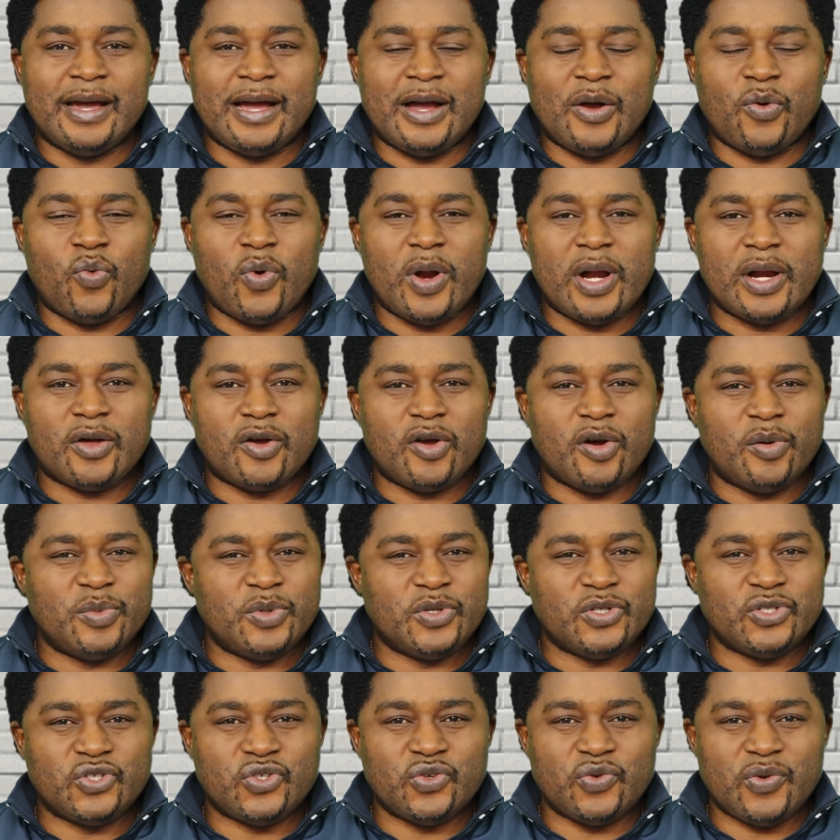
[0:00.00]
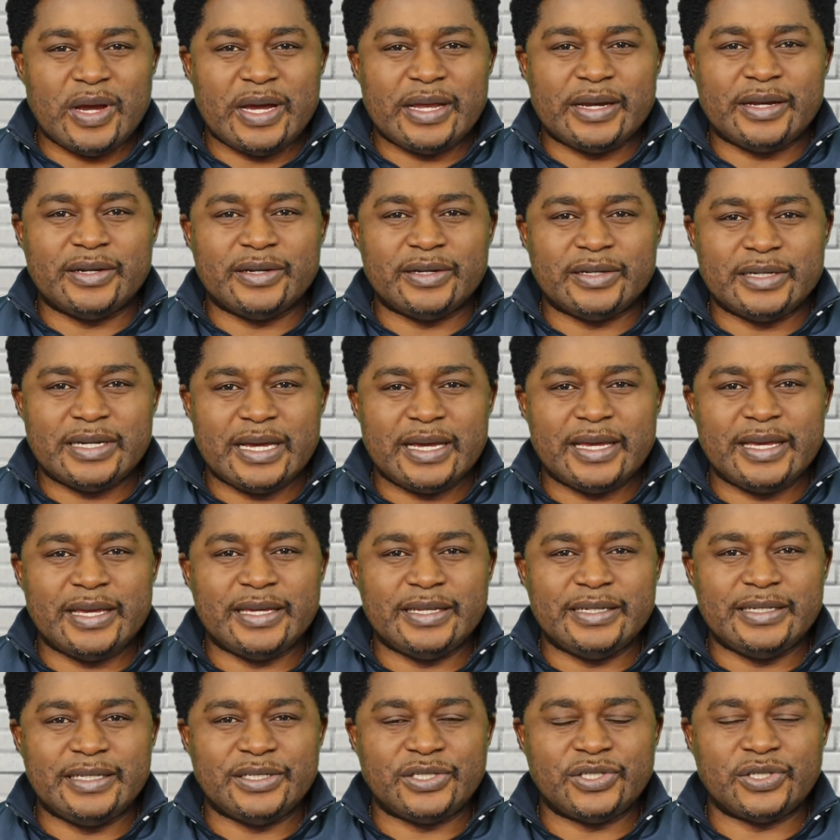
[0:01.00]
I welcome you to another
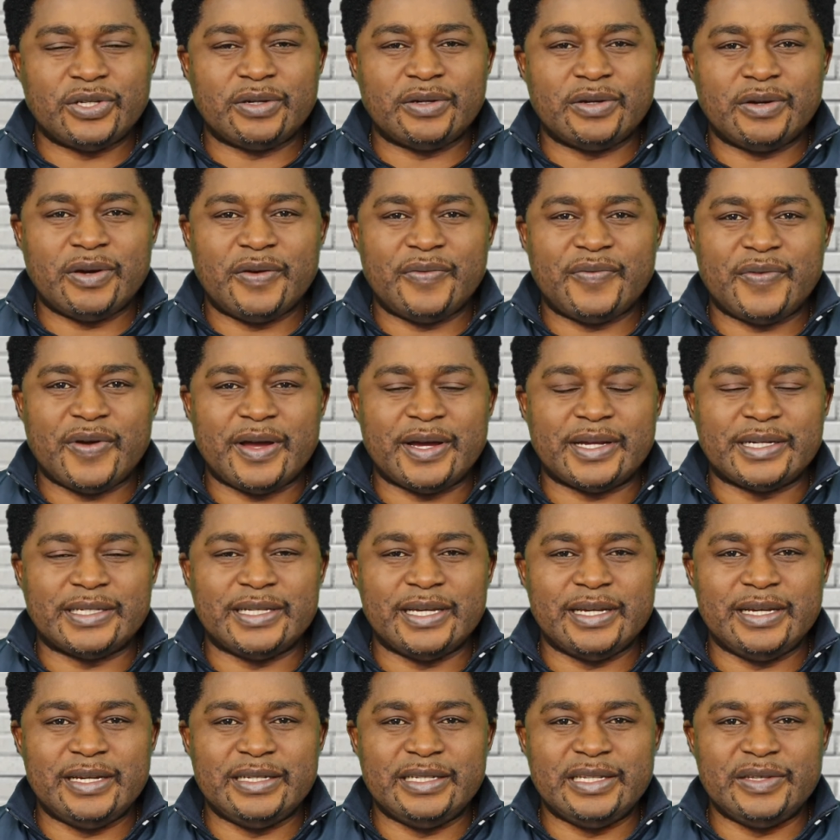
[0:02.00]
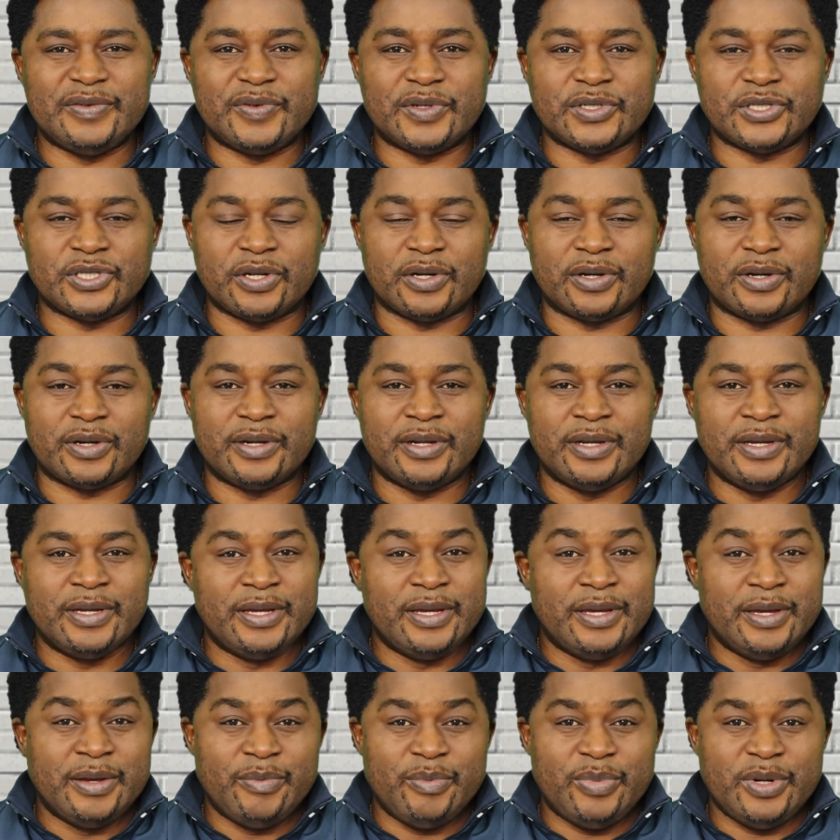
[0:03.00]
edition of our daily devotion.
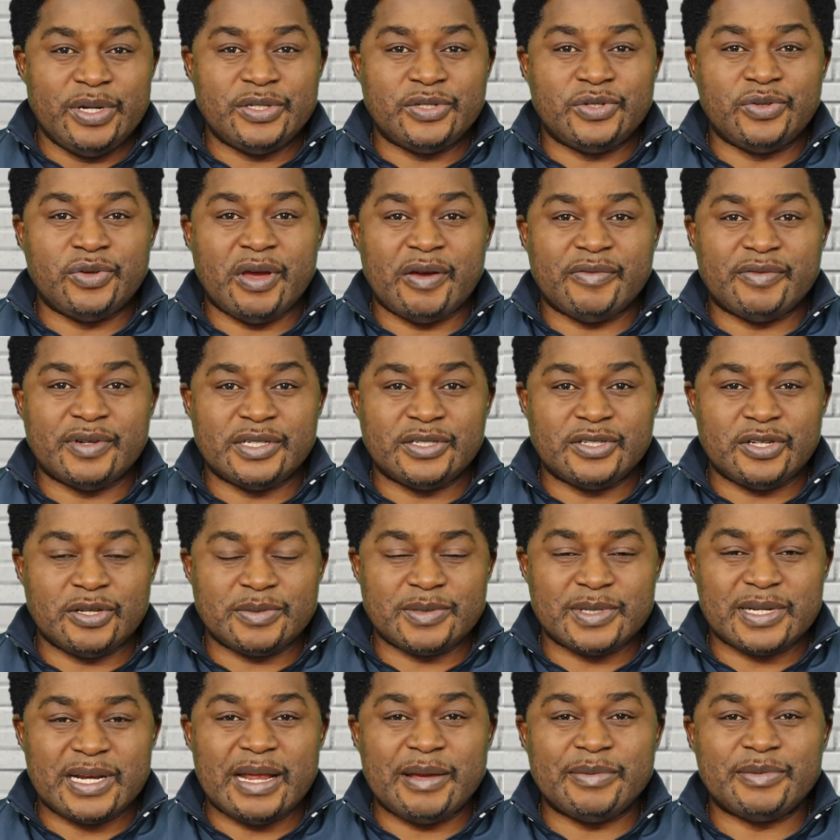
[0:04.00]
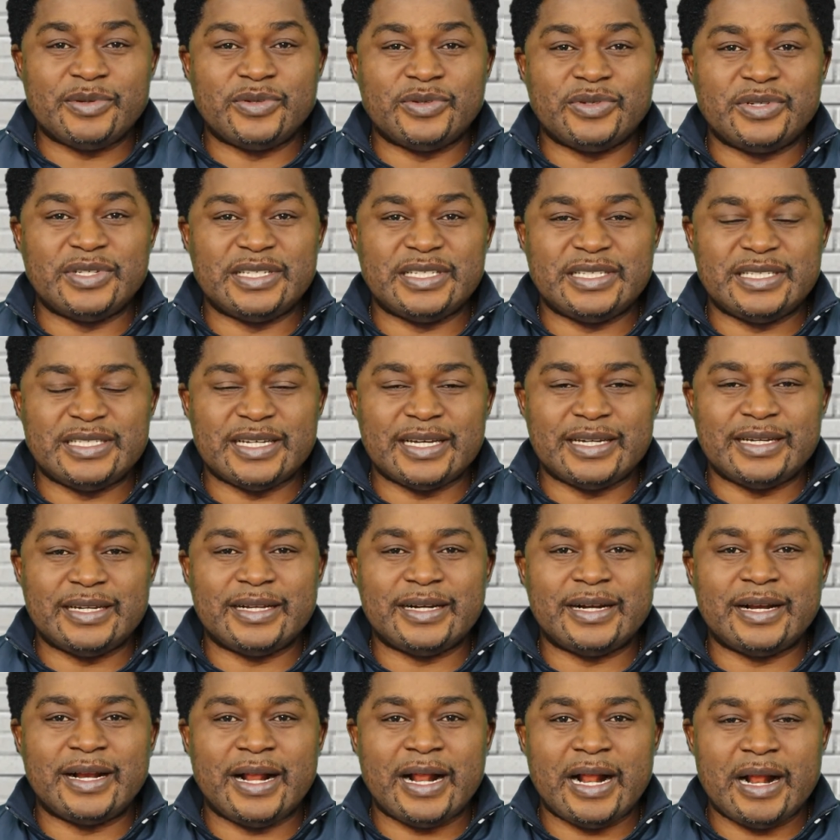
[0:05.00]
Please, if you haven't subscribed to this
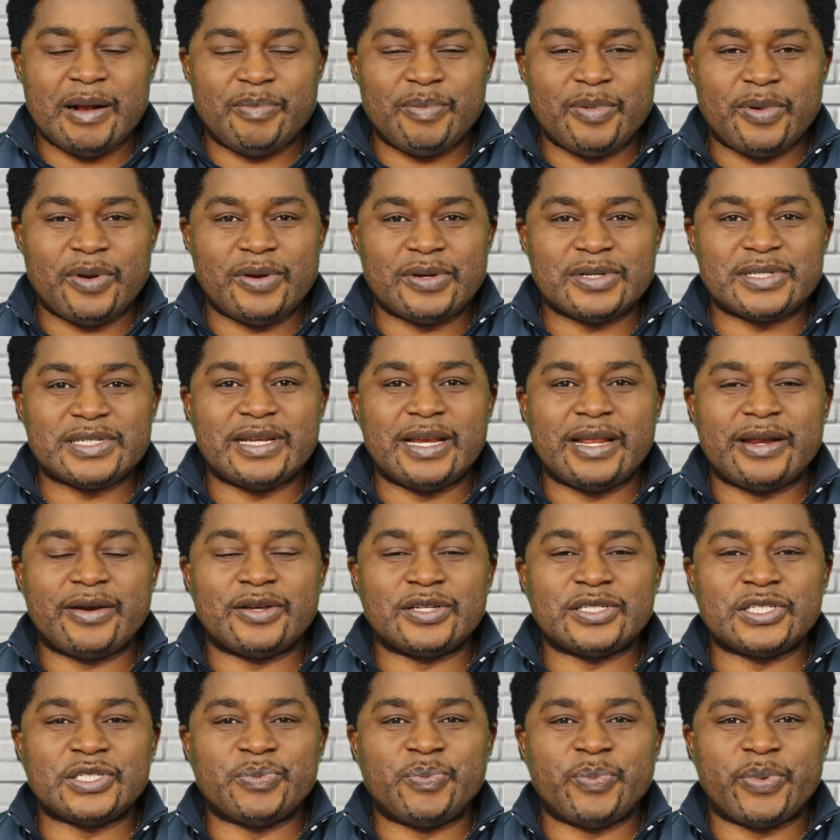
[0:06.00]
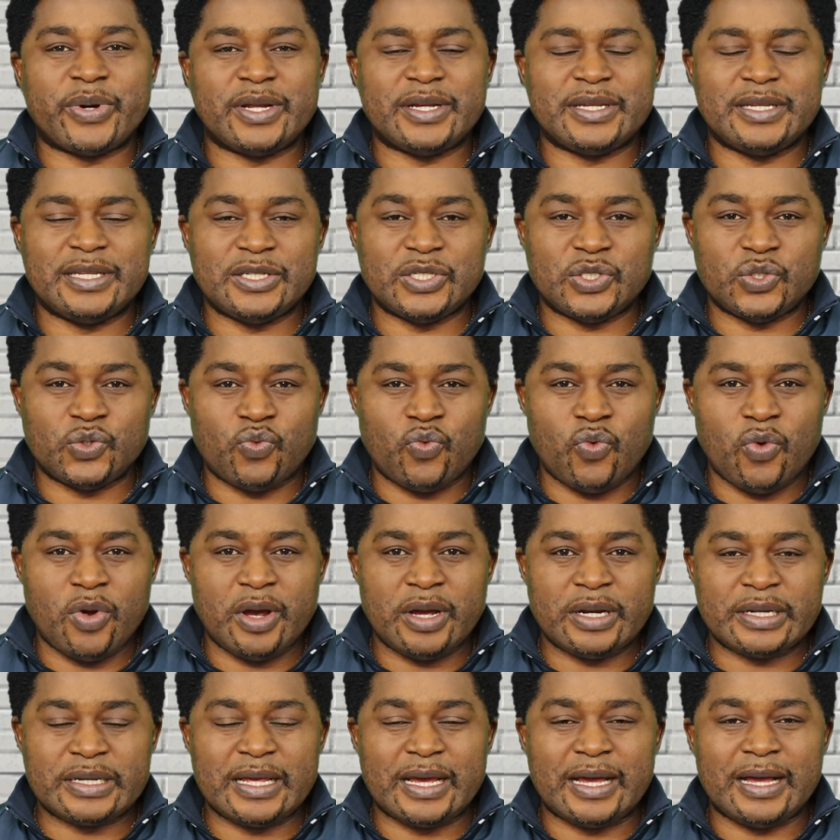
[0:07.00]
channel, help us. Let us spread this
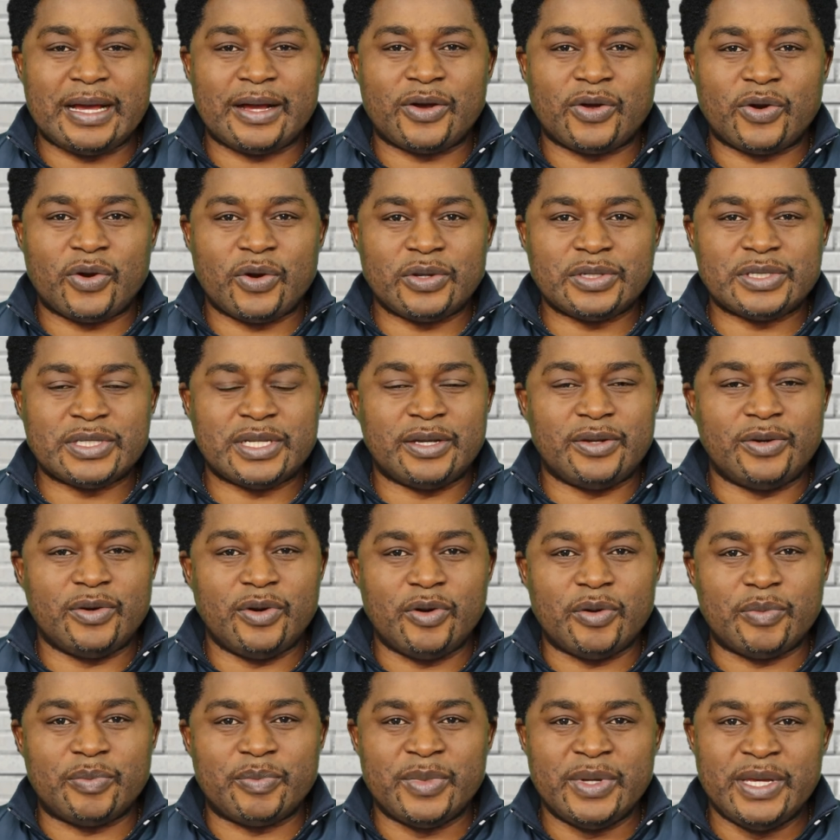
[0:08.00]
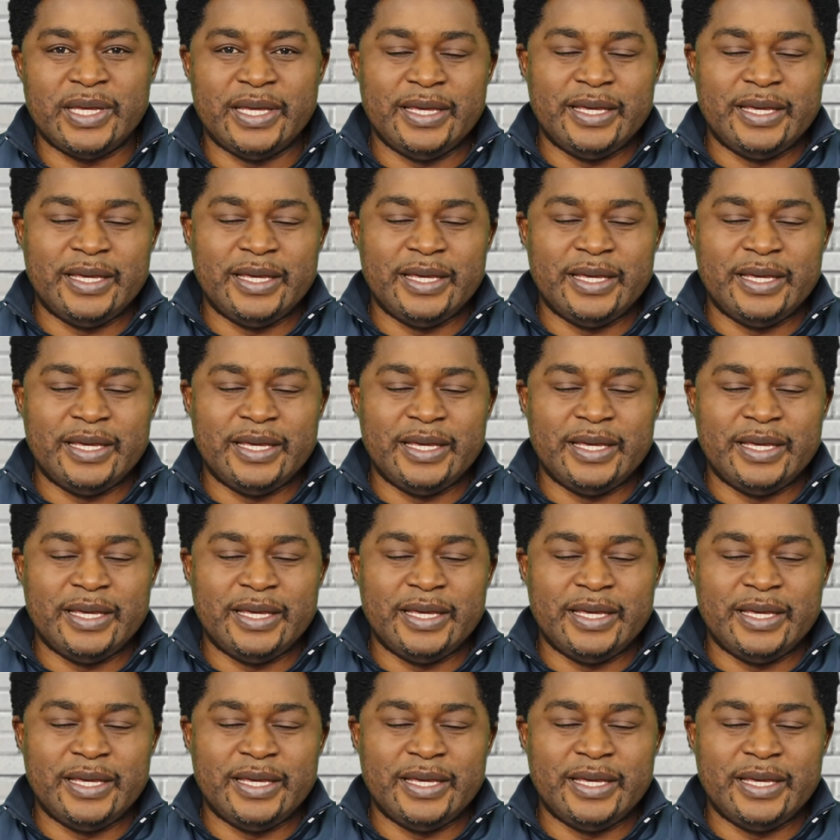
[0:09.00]
word across the globe.